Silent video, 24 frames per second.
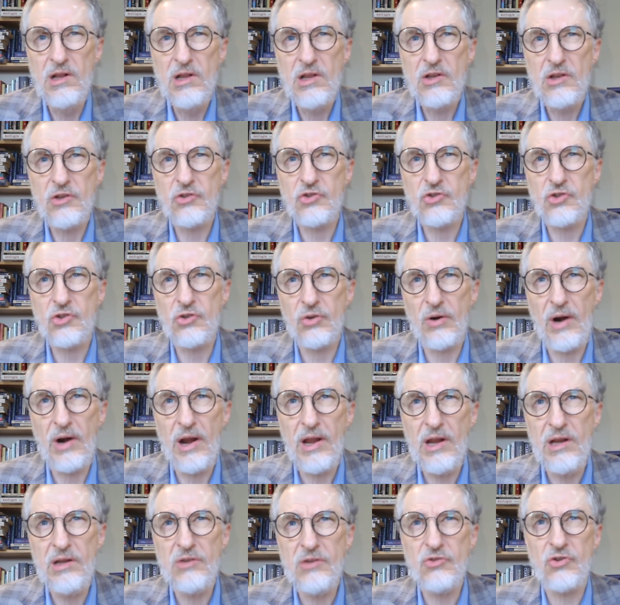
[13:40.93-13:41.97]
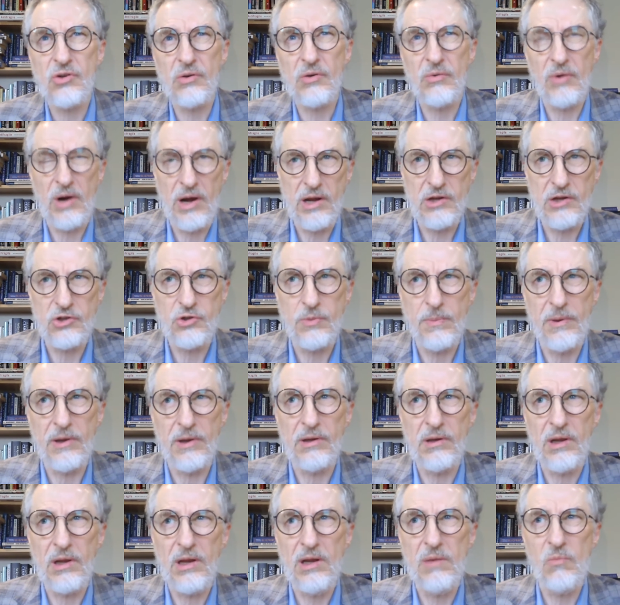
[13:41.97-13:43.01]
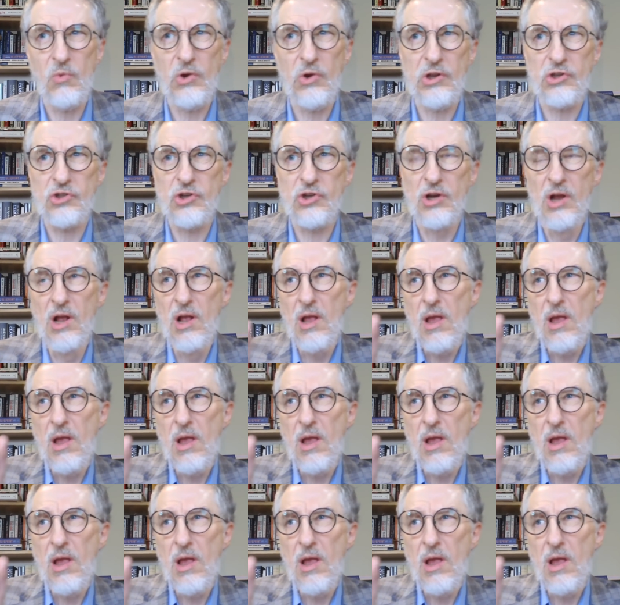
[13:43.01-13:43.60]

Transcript: strange arrangement in which,